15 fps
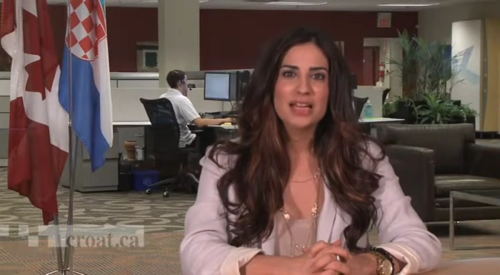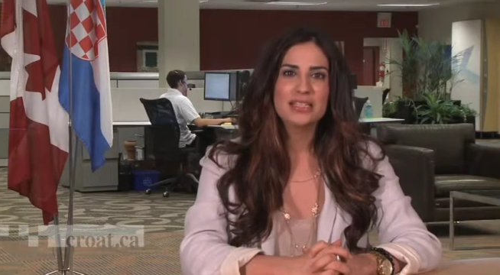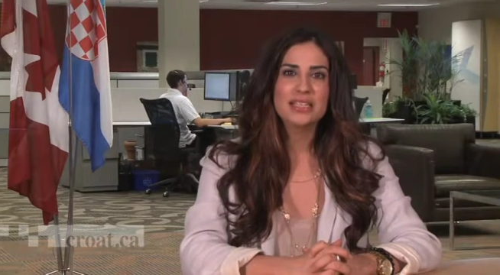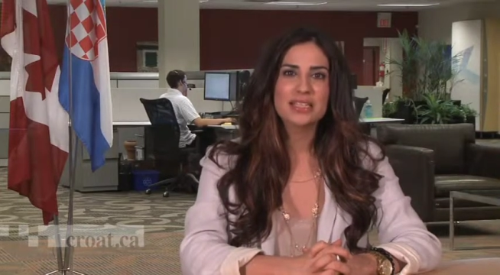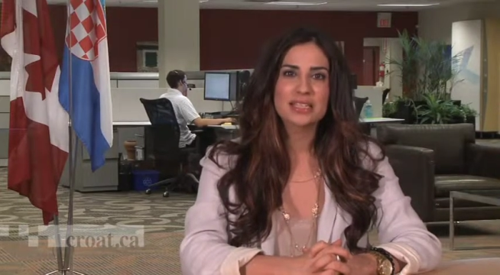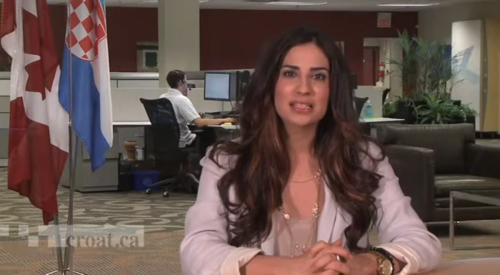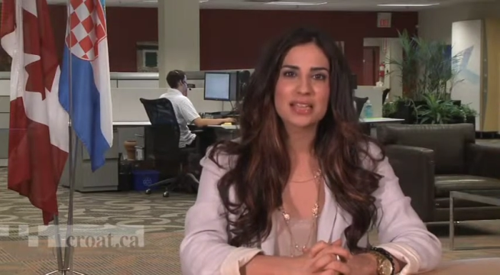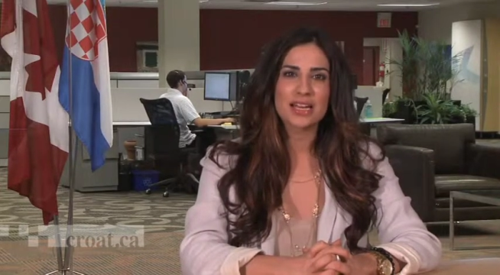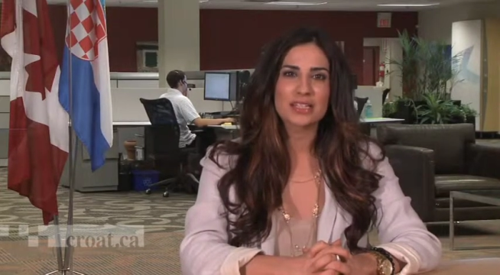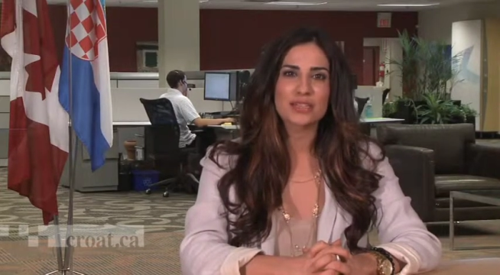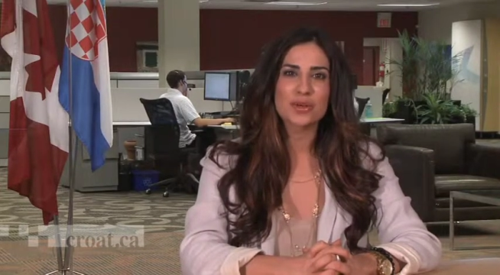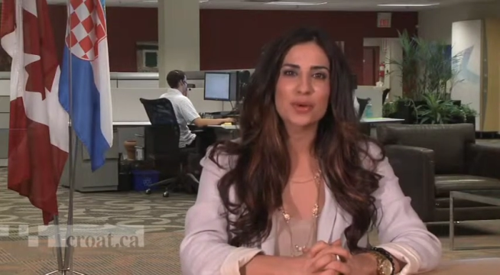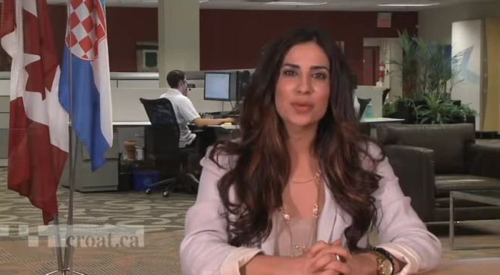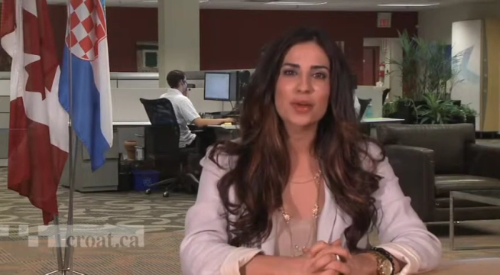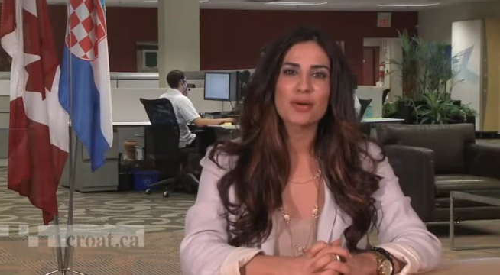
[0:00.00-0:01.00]
to discuss
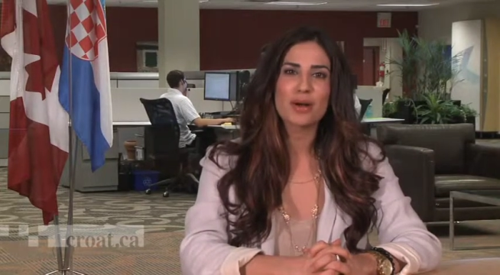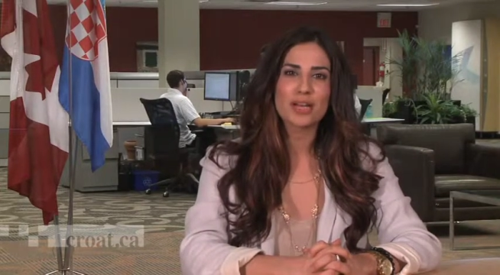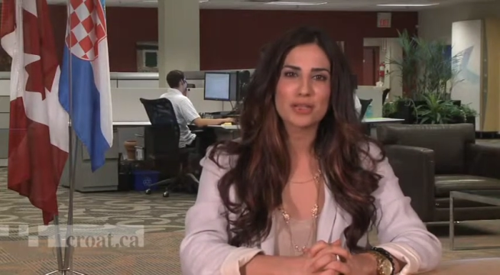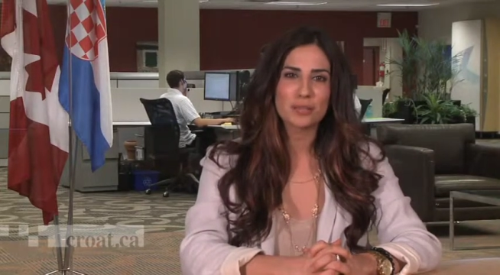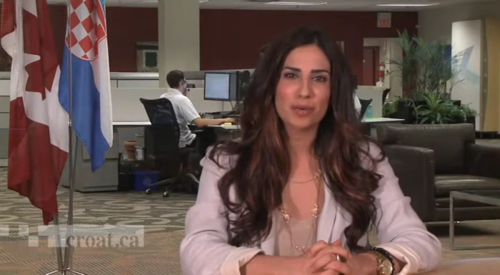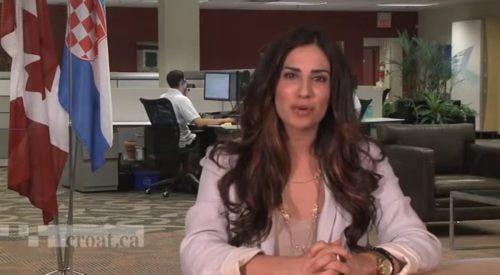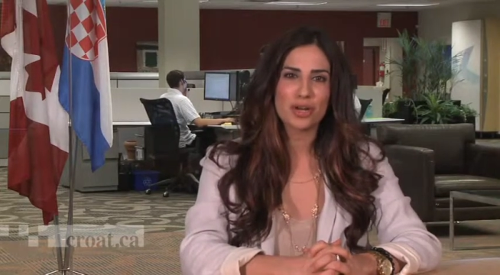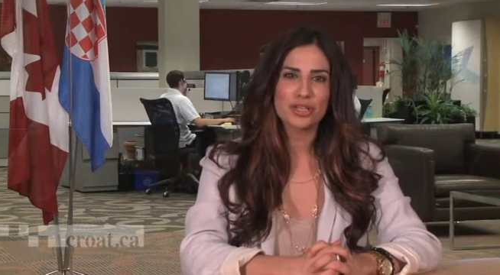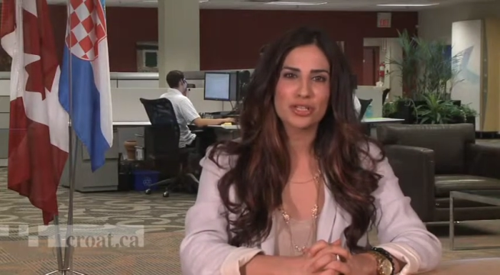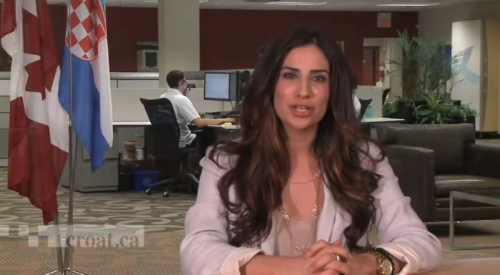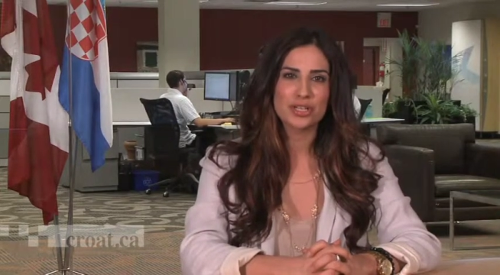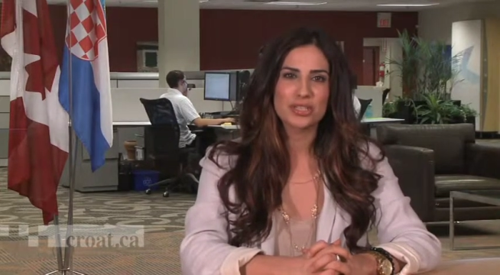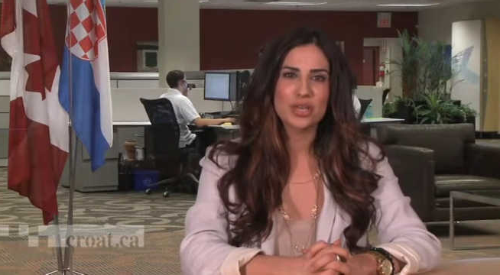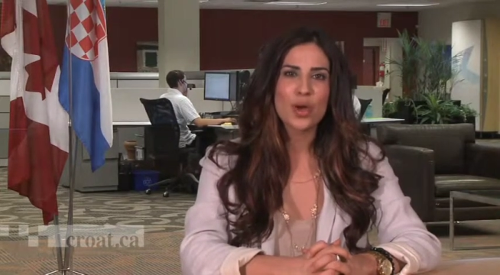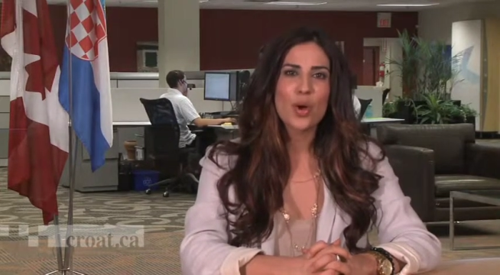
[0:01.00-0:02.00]
career
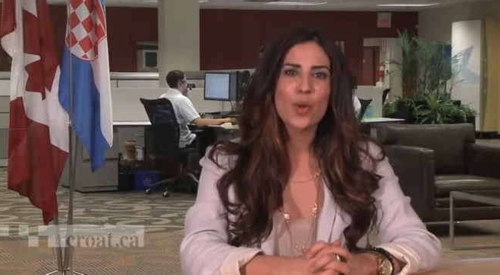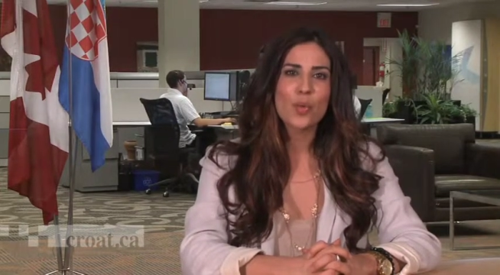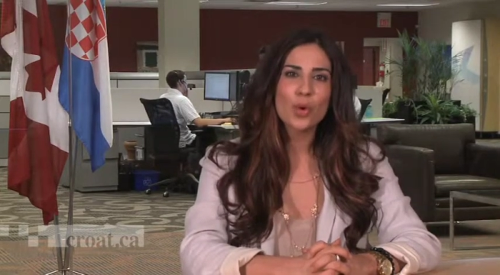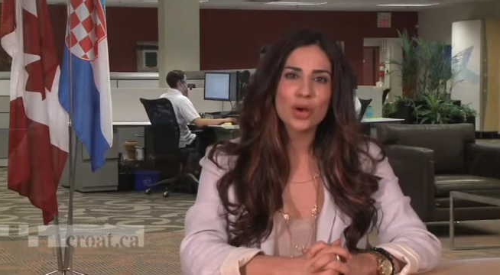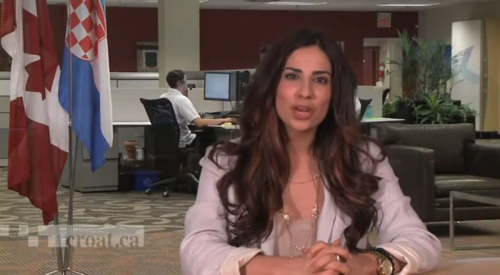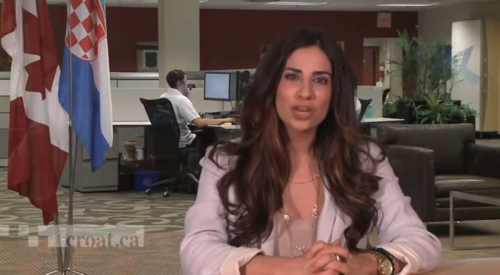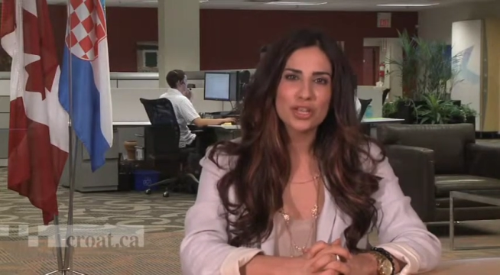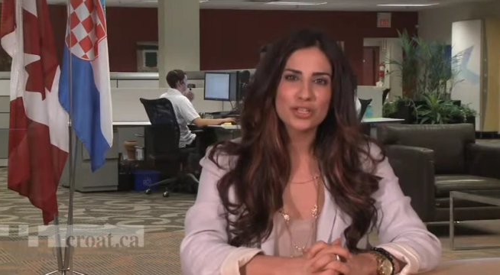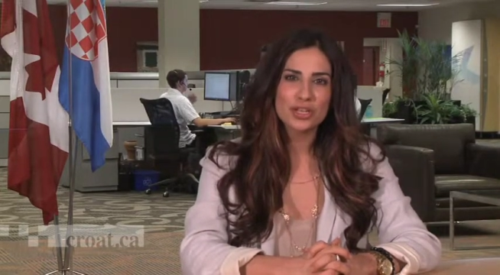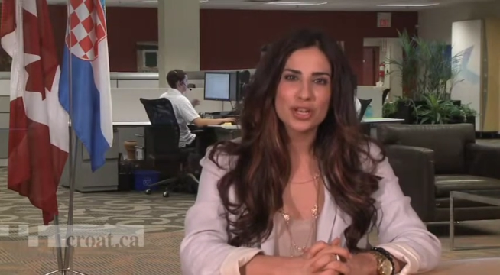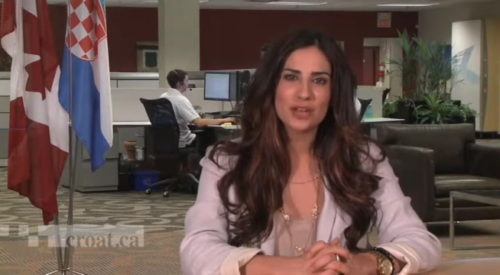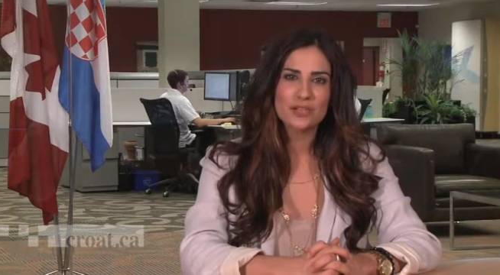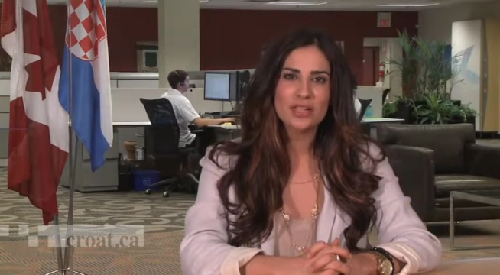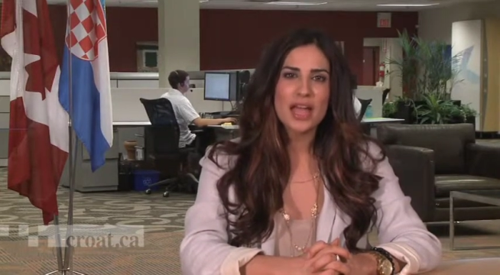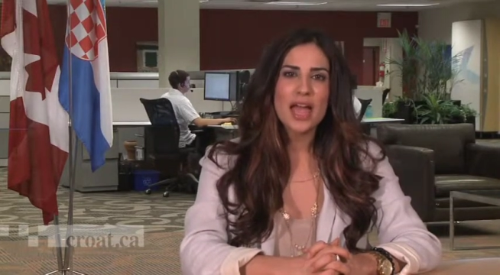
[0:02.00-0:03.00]
aspirations, work
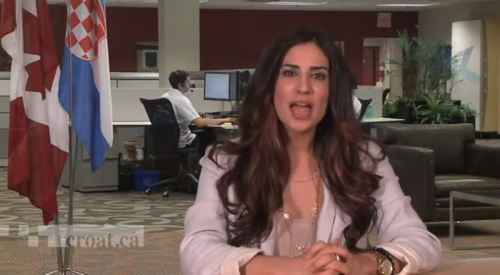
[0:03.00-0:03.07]
initiatives,